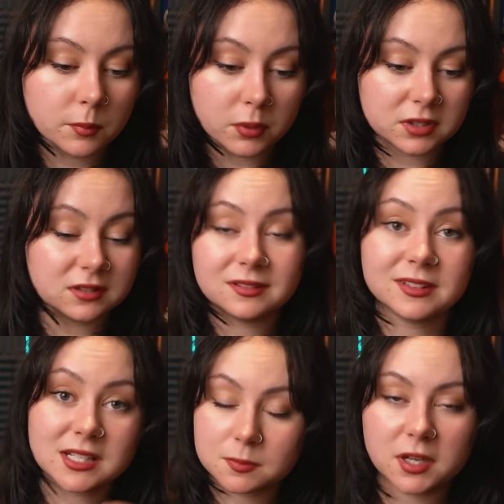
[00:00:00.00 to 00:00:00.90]
But
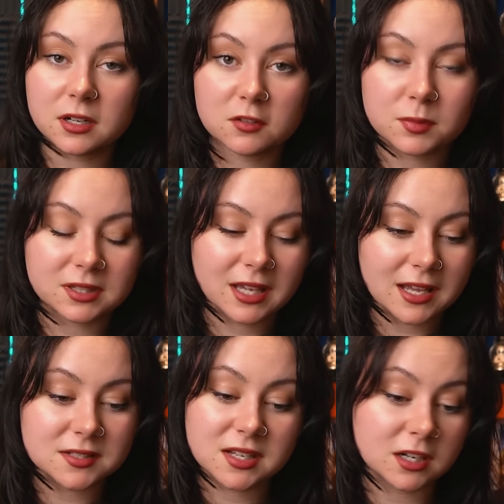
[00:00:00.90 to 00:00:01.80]
this might not have been the
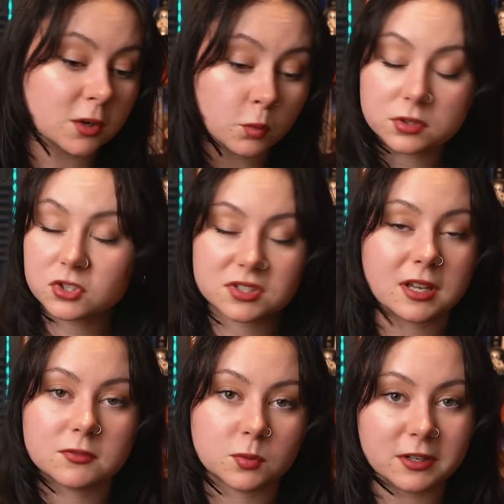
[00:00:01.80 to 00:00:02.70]
case here. We'll just
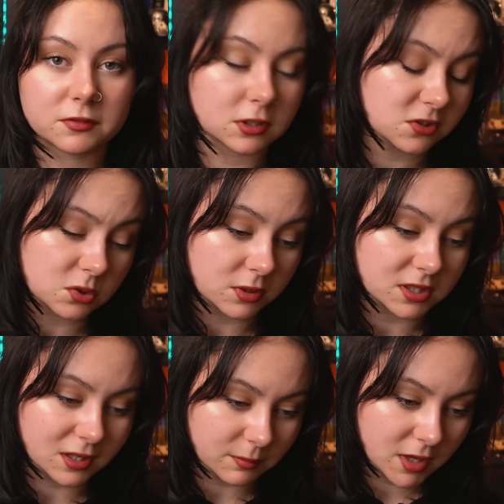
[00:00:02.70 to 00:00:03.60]
have to wait for her story
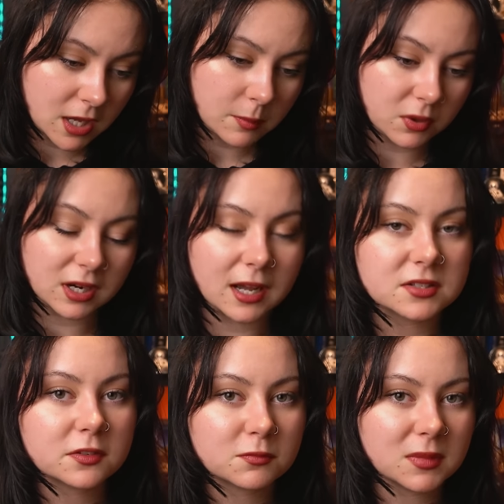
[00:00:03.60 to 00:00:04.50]
time. But
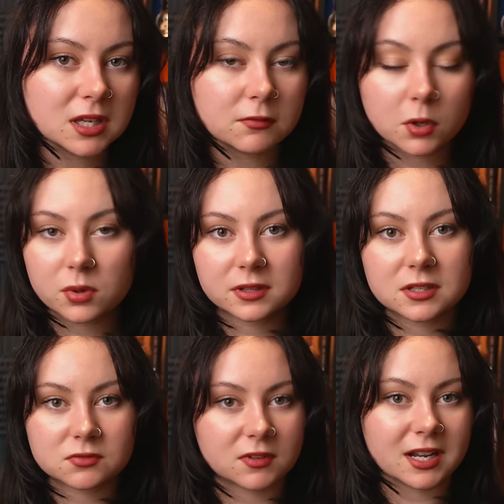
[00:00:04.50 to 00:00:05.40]
as of me recording
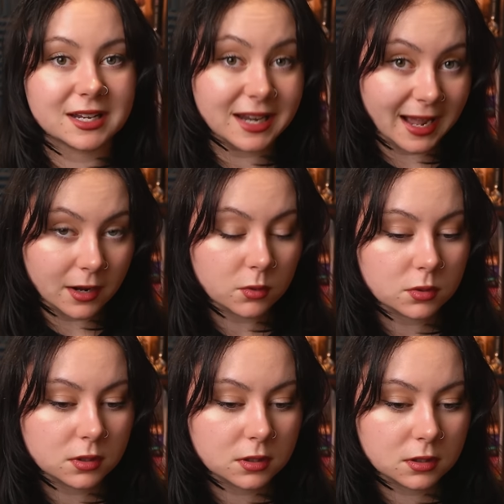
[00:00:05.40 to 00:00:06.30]
this right
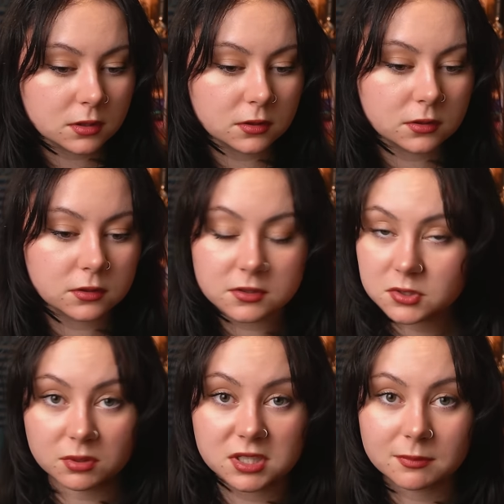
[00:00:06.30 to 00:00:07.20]
now, the
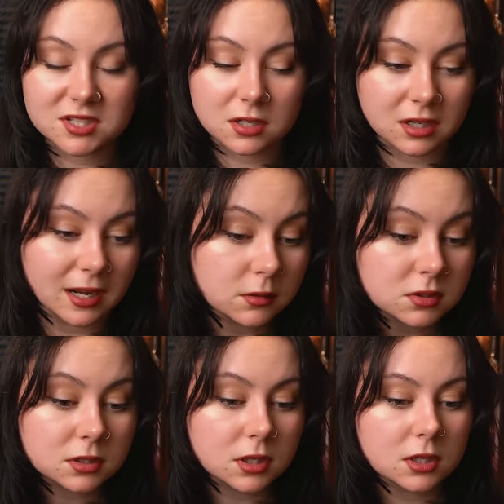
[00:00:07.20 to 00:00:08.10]
story time is not
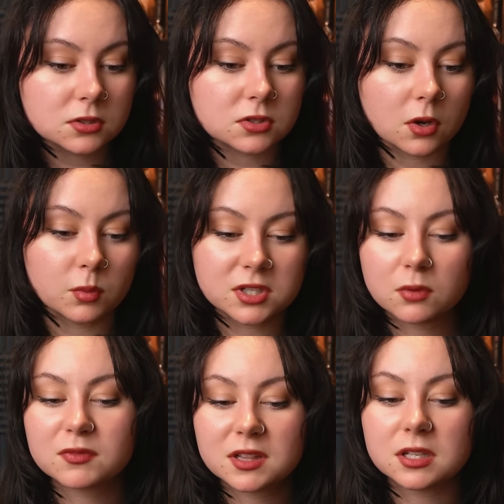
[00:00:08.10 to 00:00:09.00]
out, so we
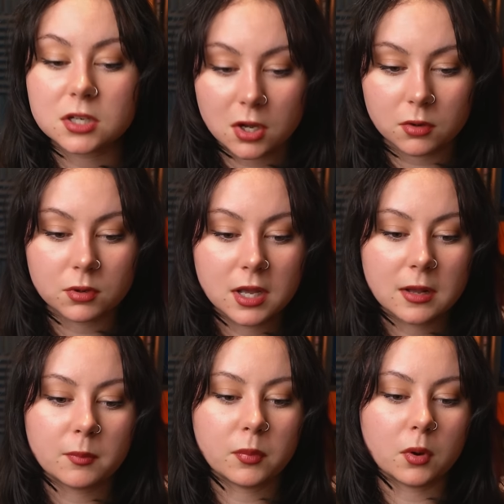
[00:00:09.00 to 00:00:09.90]
don't really know.
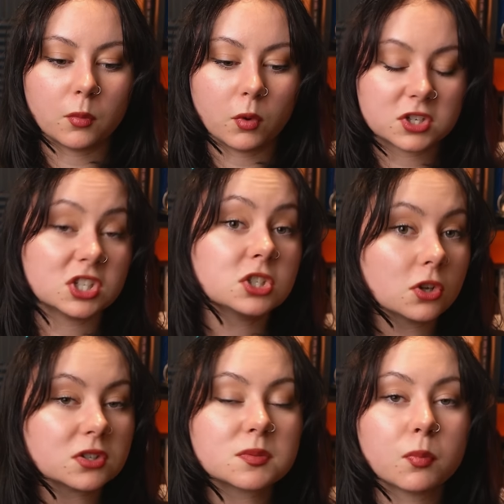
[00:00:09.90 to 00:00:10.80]
But what she
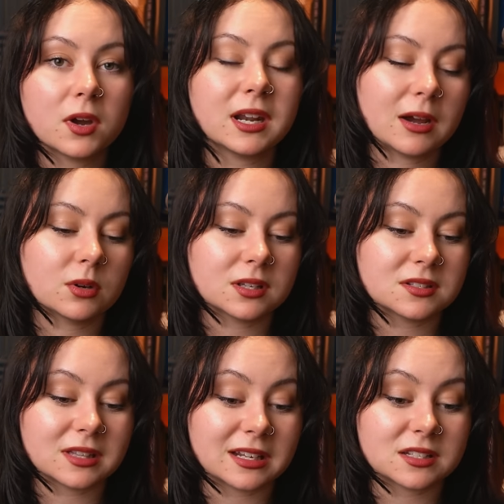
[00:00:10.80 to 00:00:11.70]
does point out
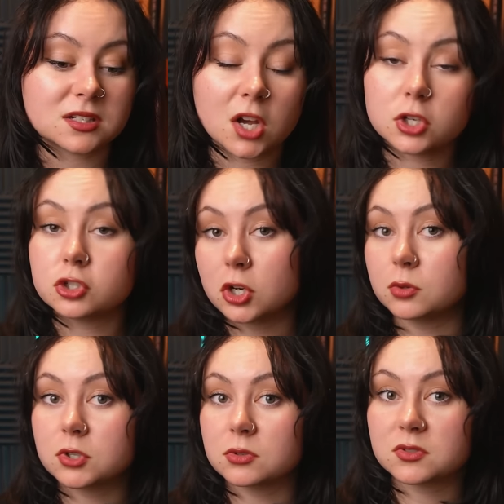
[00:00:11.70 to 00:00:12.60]
is that it's not
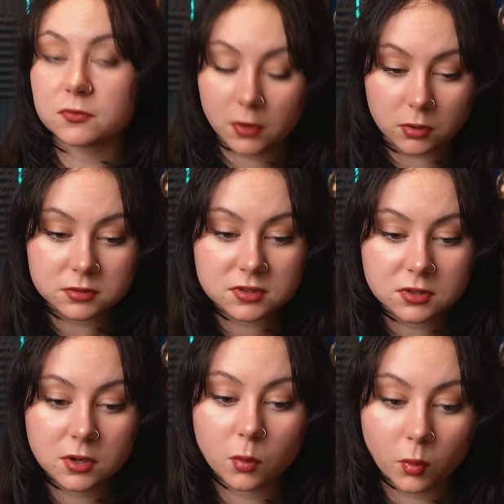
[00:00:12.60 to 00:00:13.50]
Jojo's fault
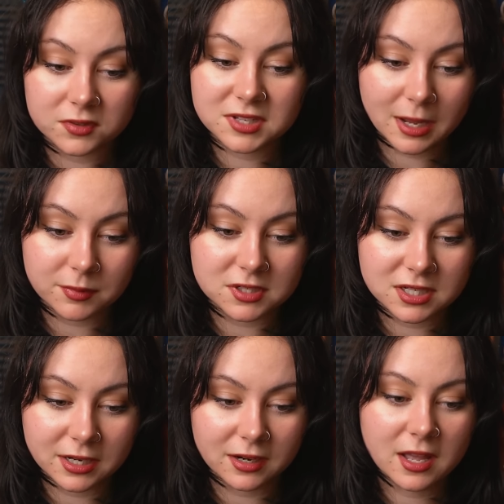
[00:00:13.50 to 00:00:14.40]
what's happened
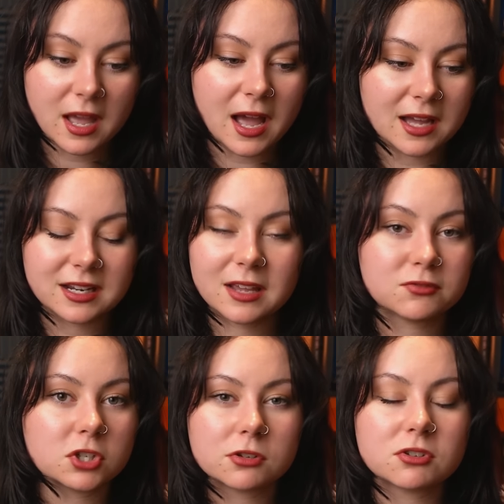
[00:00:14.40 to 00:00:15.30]
here. And
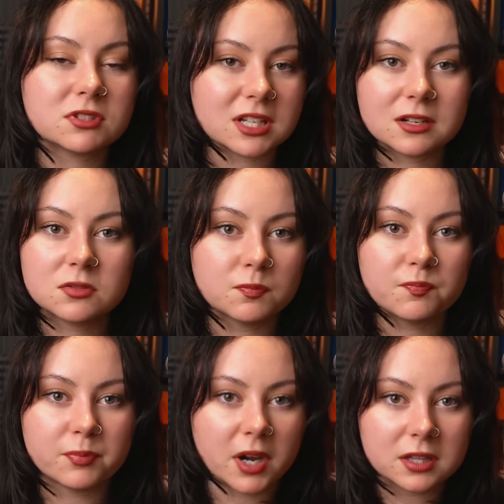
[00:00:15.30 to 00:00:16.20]
if Jojo did
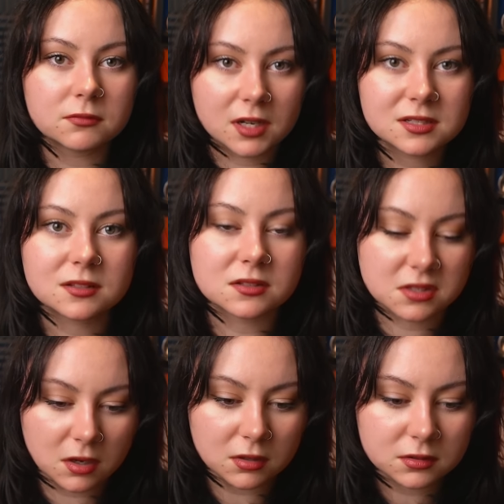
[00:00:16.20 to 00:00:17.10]
buy the rights to the
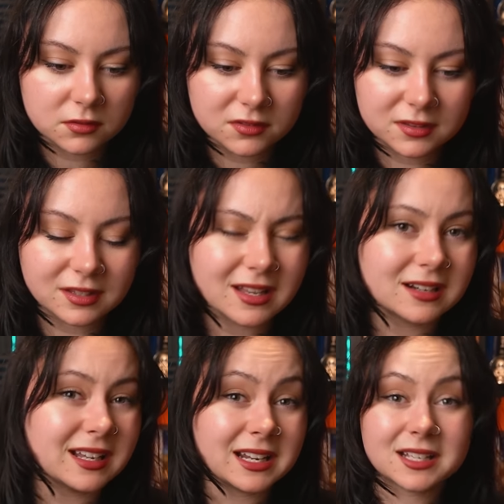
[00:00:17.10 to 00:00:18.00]
song,
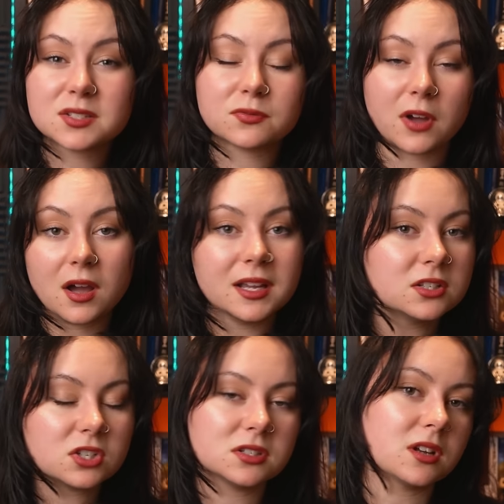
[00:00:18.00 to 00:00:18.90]
then it is
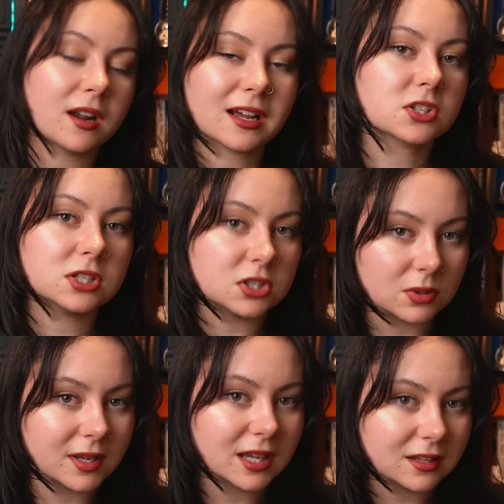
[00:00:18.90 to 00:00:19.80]
fine. She's not actually
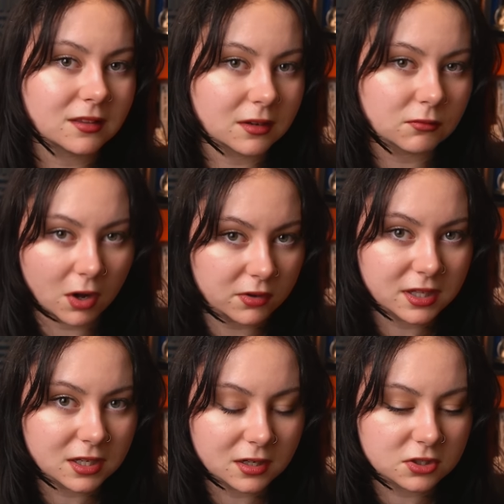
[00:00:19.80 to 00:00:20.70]
doing anything wrong
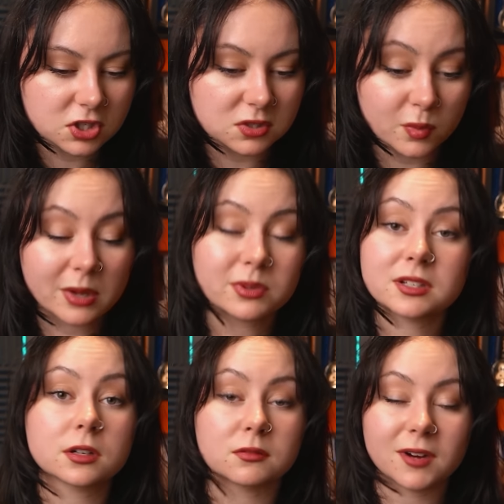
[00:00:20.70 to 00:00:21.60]
here. She's well
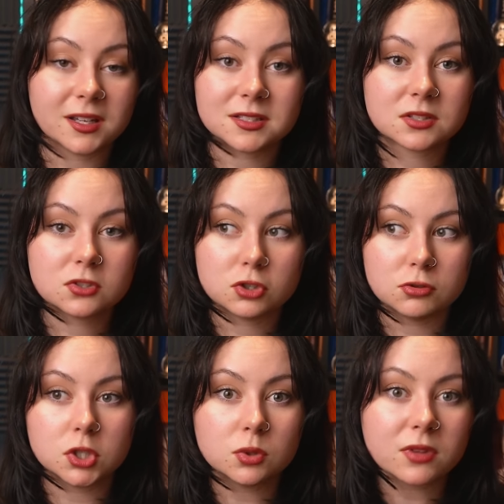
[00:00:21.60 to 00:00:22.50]
within her rights to
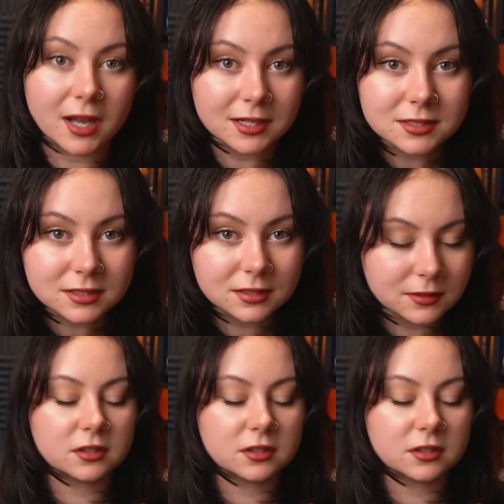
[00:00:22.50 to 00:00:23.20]
do that.